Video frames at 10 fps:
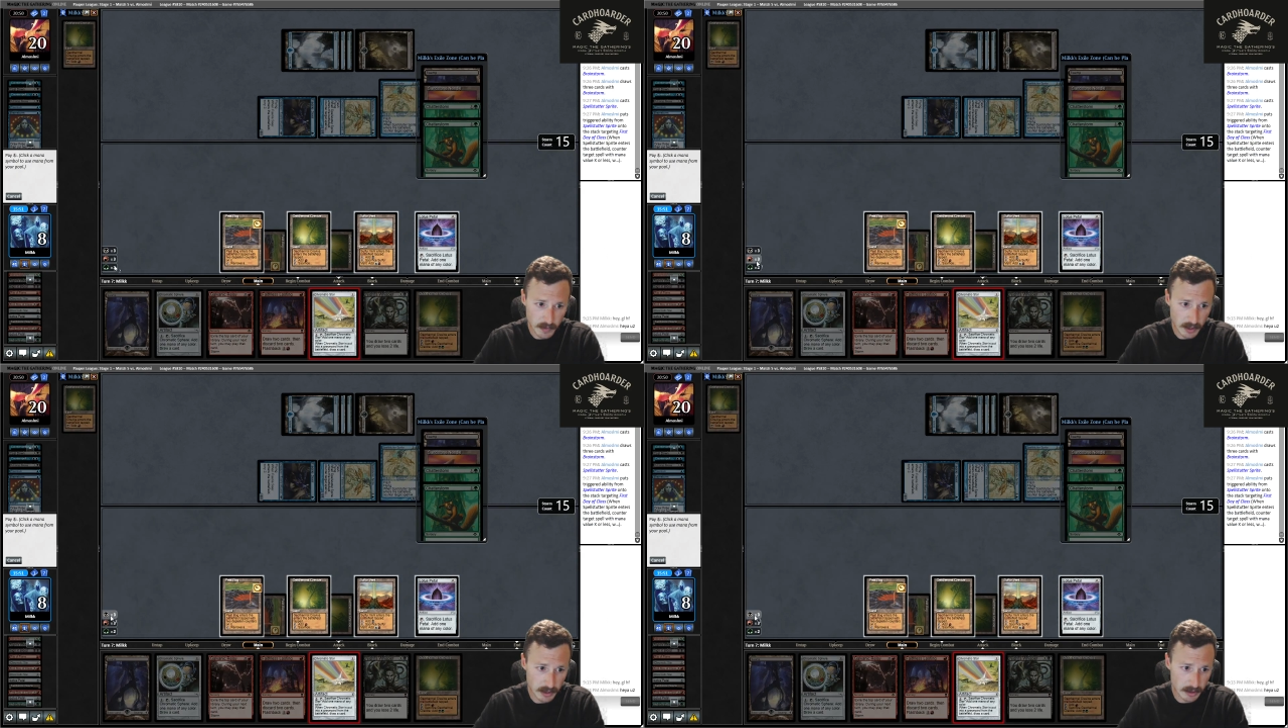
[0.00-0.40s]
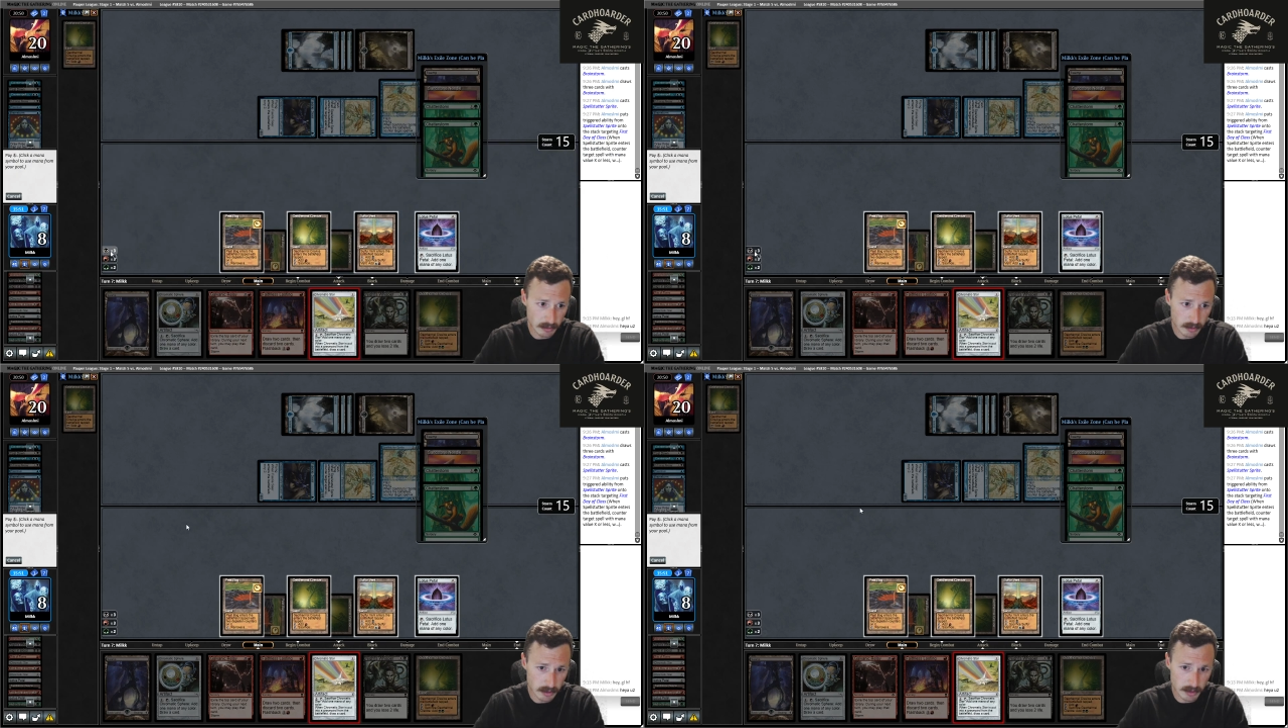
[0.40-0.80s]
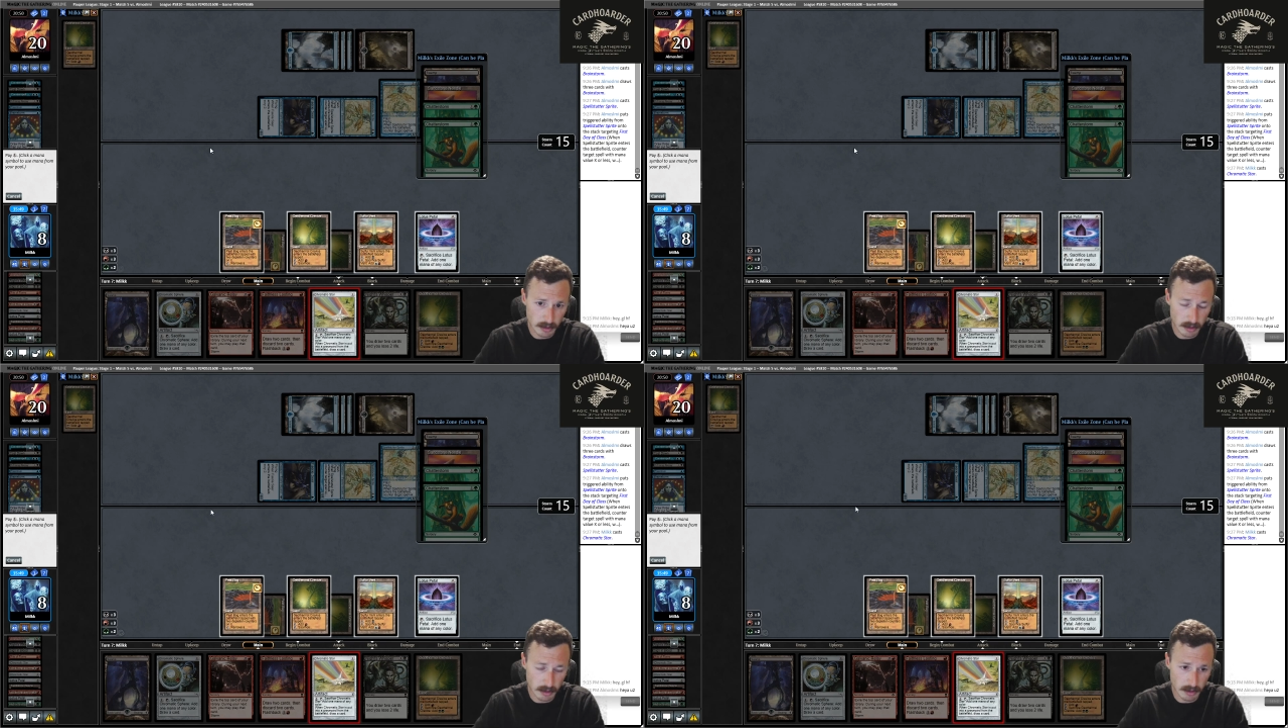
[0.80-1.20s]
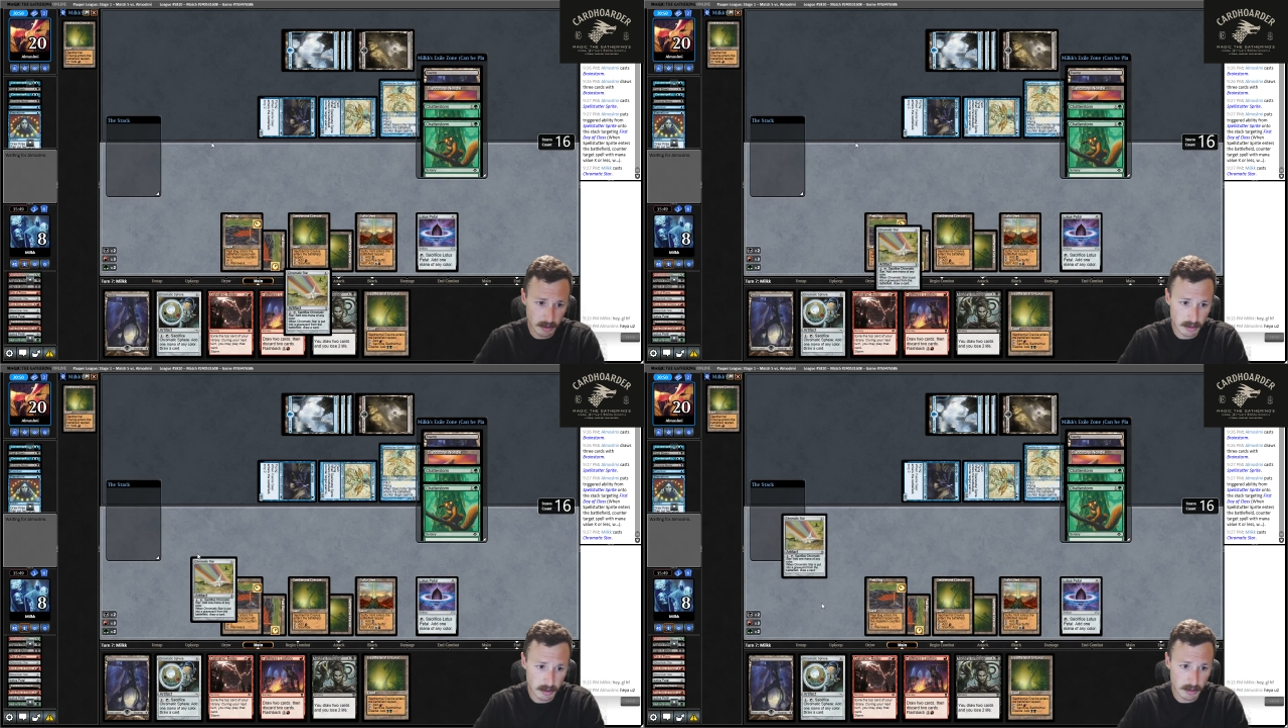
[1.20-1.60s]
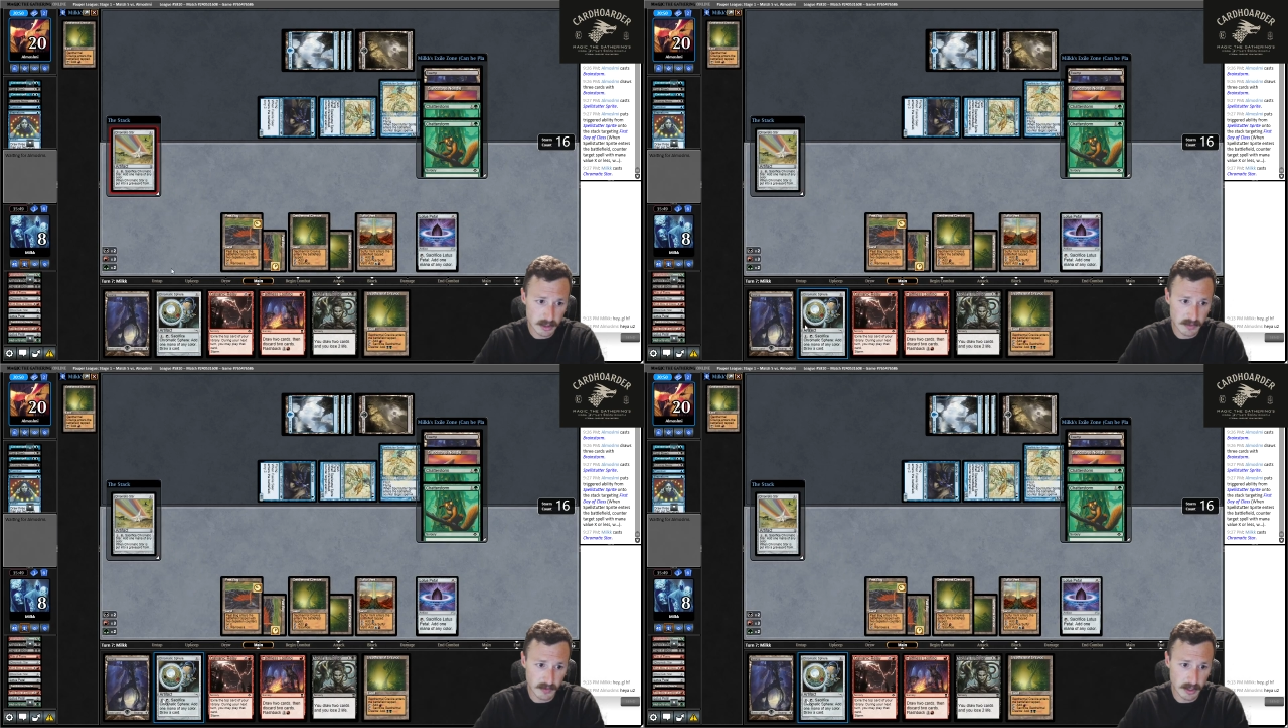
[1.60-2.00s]
I just go Star,
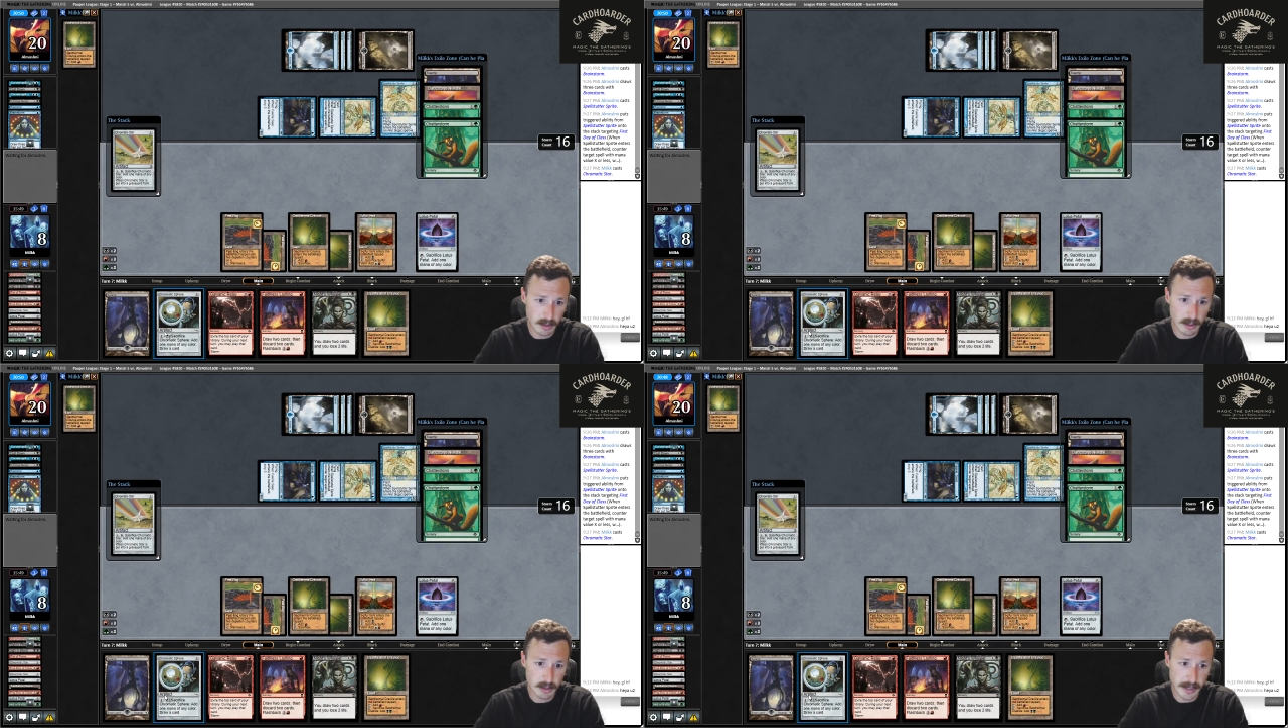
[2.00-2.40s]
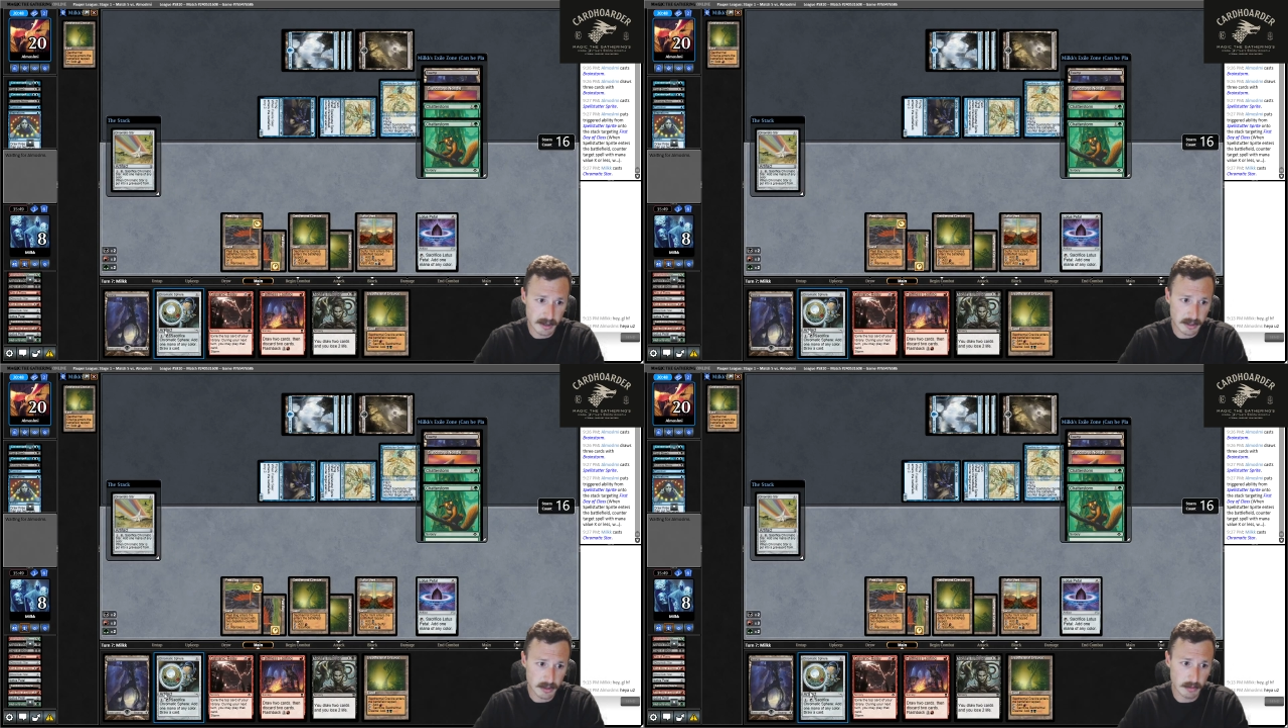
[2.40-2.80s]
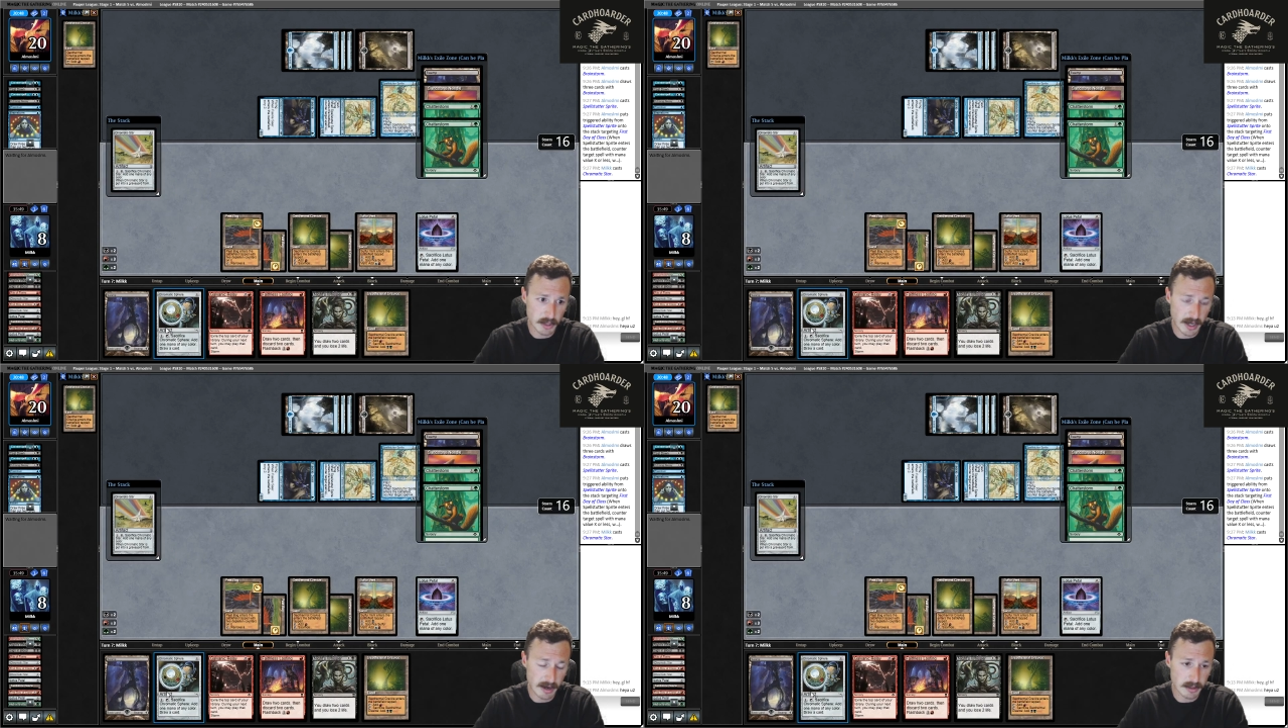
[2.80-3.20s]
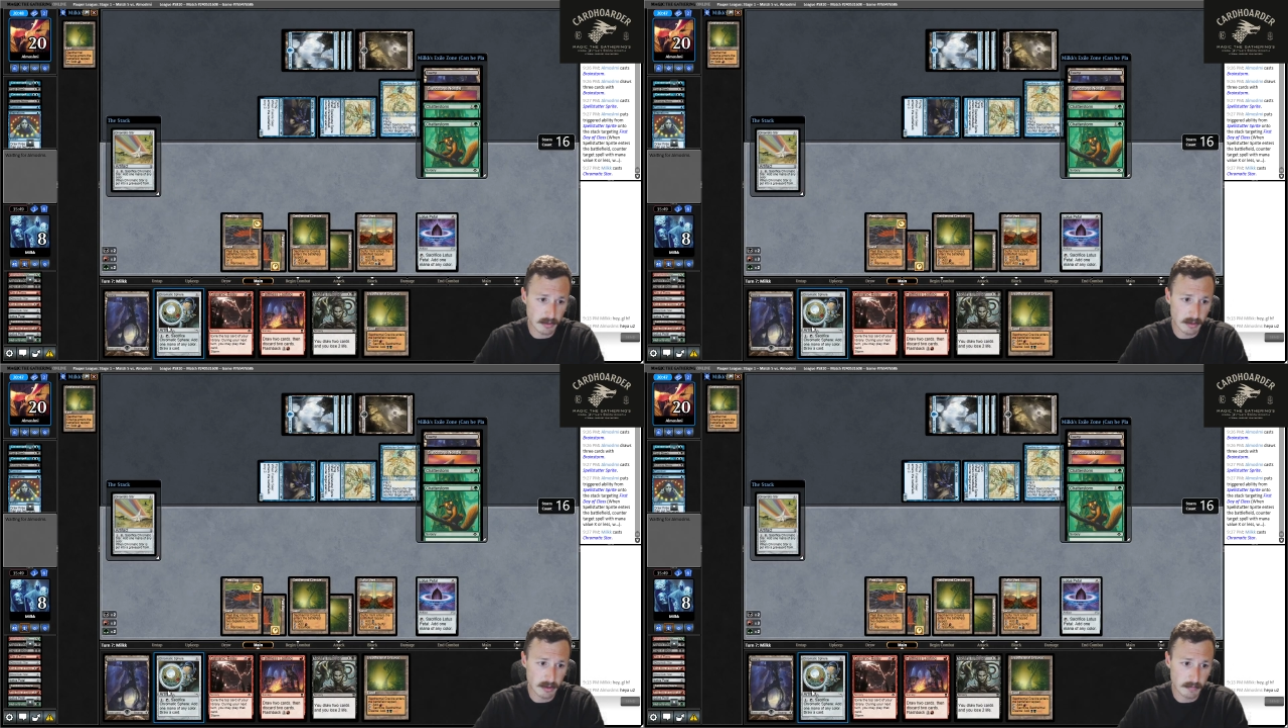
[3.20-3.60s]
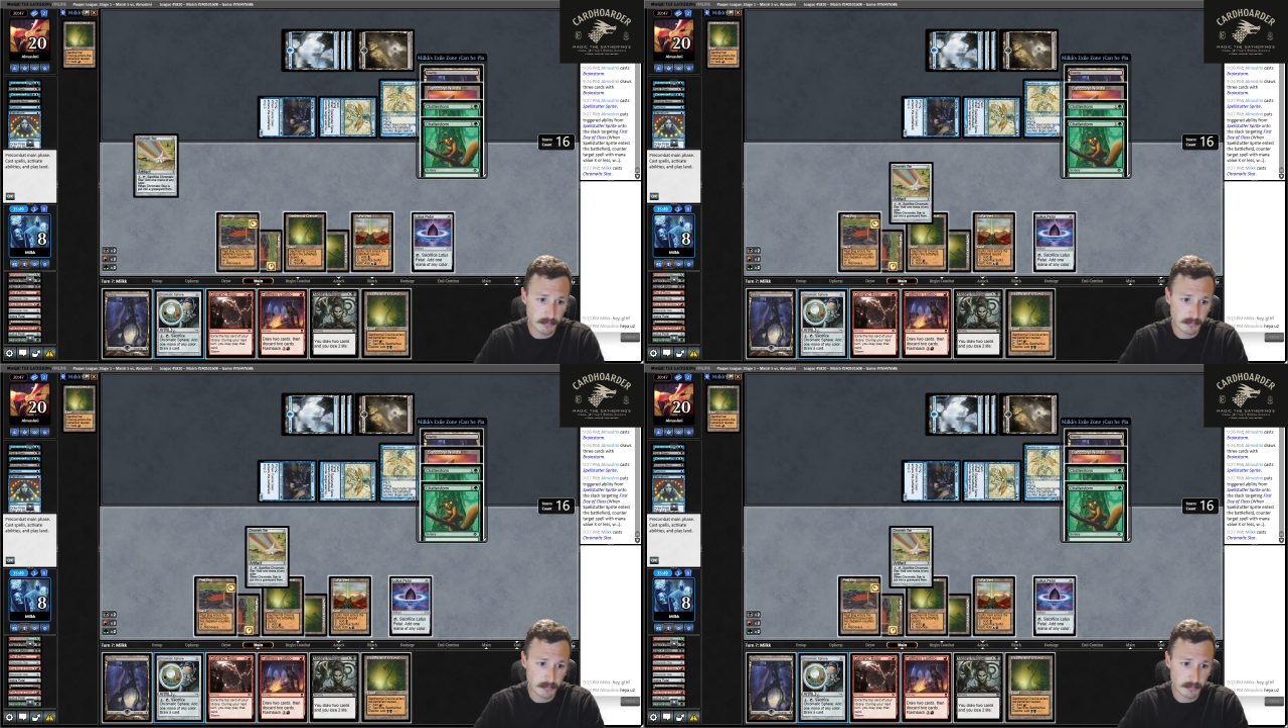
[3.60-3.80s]
Sphere, Chatterstorm, Chatterstorm.